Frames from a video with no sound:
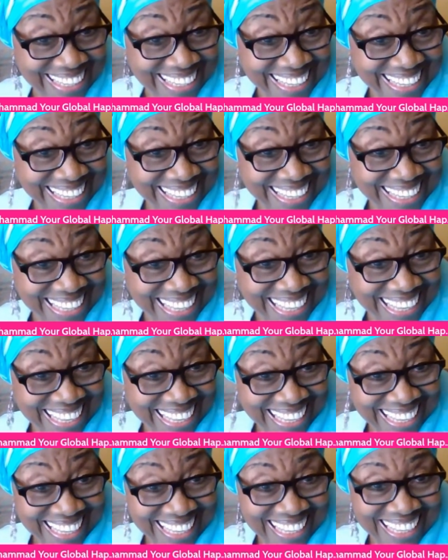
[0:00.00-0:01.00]

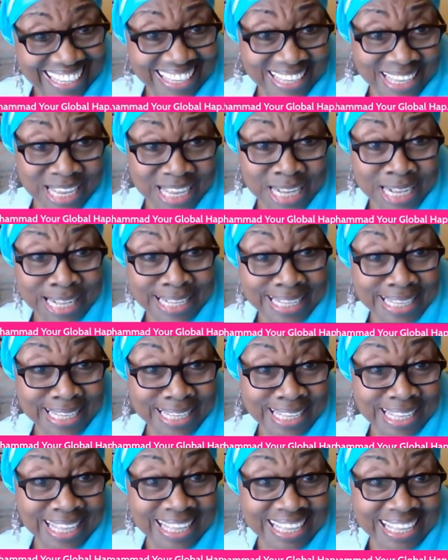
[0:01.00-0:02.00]

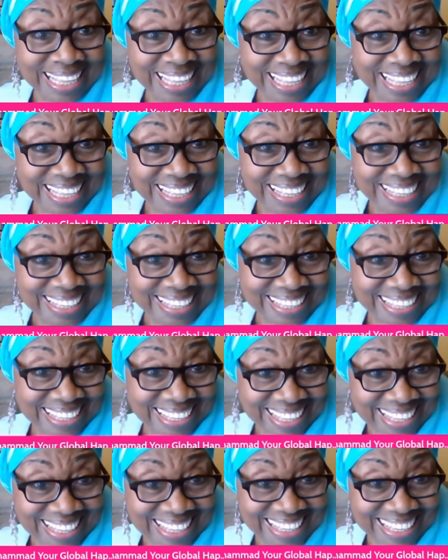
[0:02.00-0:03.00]

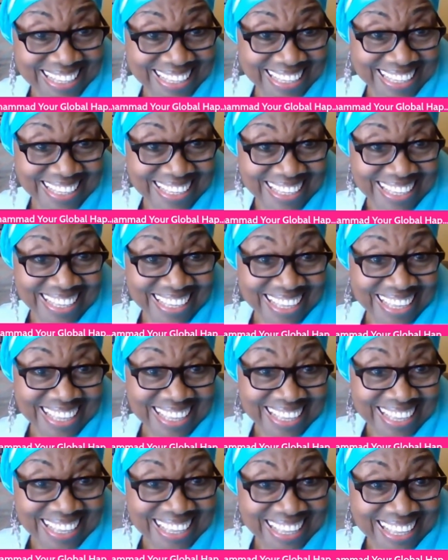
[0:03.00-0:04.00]

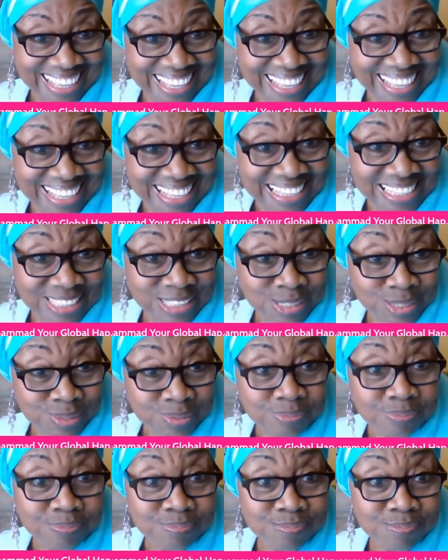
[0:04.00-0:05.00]

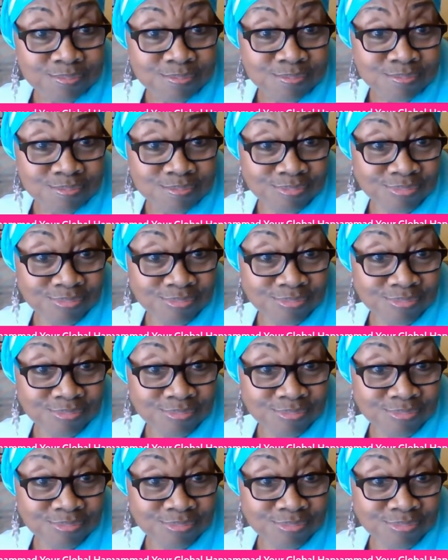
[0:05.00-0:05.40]
This person isn't speaking.